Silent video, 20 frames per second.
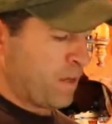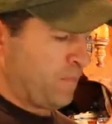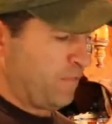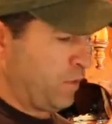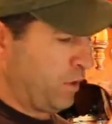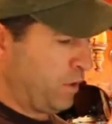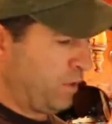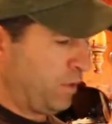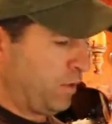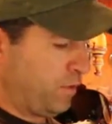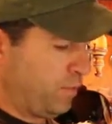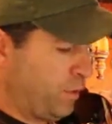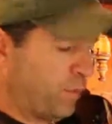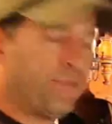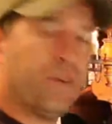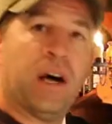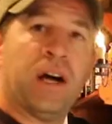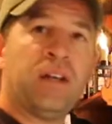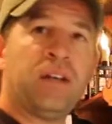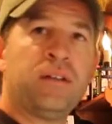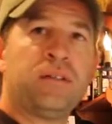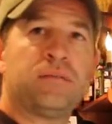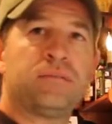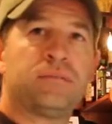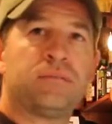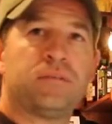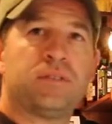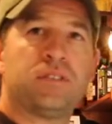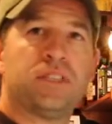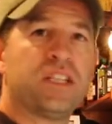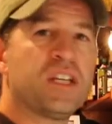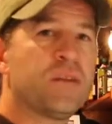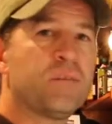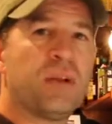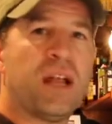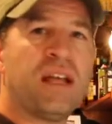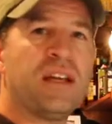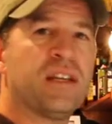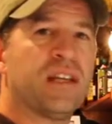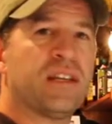for fun, you can
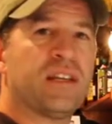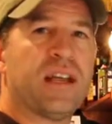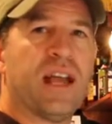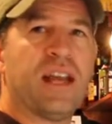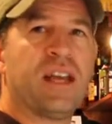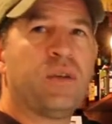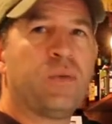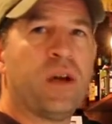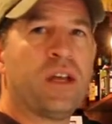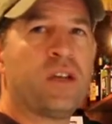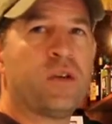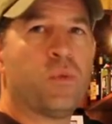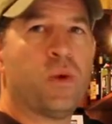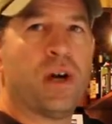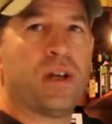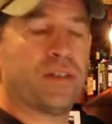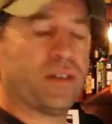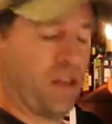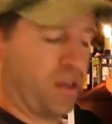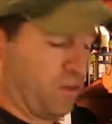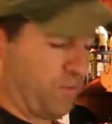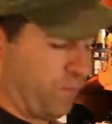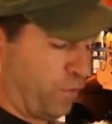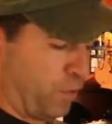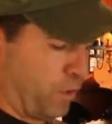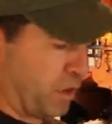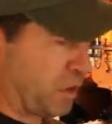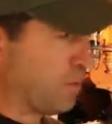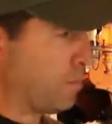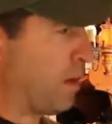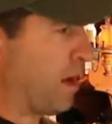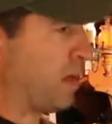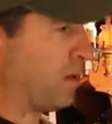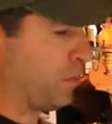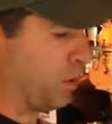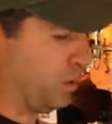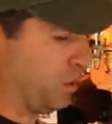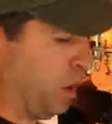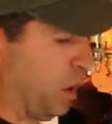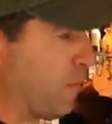blend it any way you want. They're fully
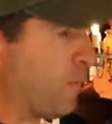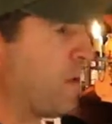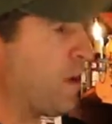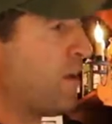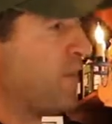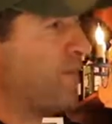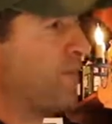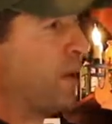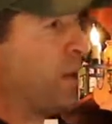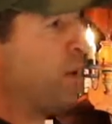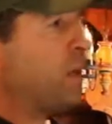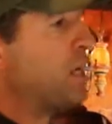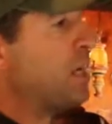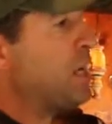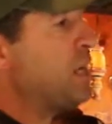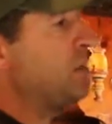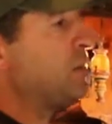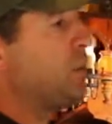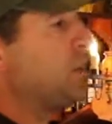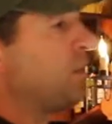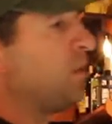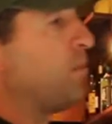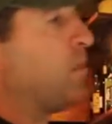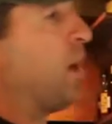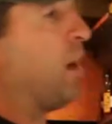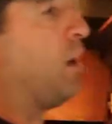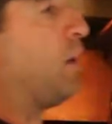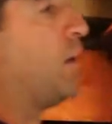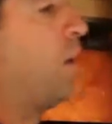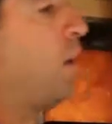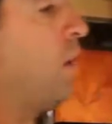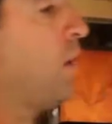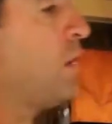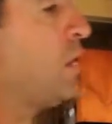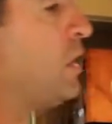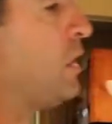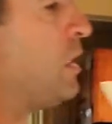compatible. So very easy to melt. All you